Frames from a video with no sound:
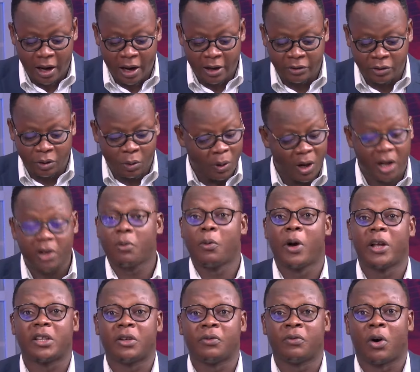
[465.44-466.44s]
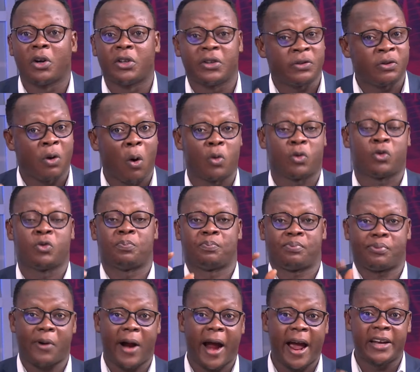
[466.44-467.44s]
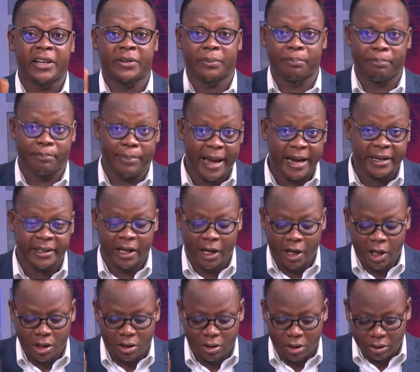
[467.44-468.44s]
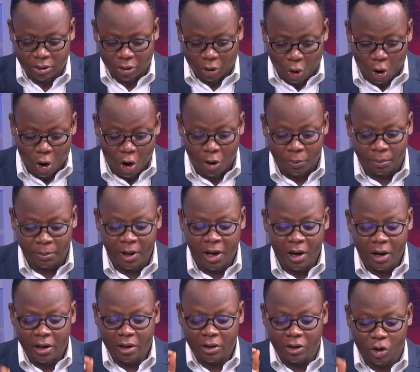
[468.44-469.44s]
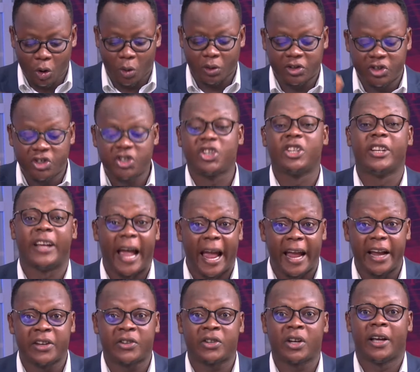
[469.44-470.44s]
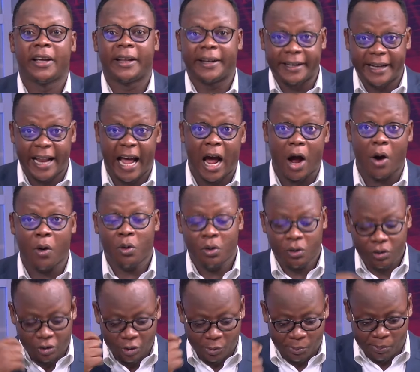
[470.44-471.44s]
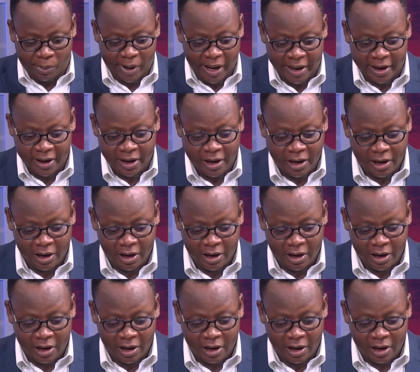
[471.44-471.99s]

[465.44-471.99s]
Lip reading: So what are you waiting for? Just go to pridebet.com.gh now to play.